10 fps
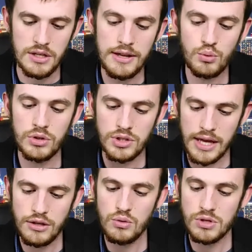it would
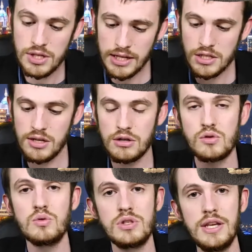take you 6 years
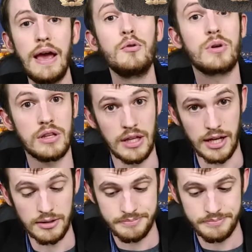to see everything.